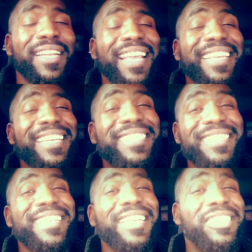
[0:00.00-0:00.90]
And yes,
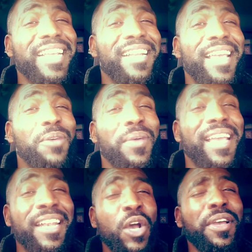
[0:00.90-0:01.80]
I said Jay the
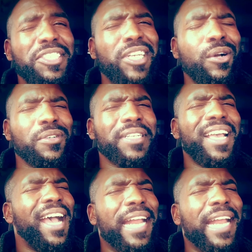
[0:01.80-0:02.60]
Nightwing. I know he choked.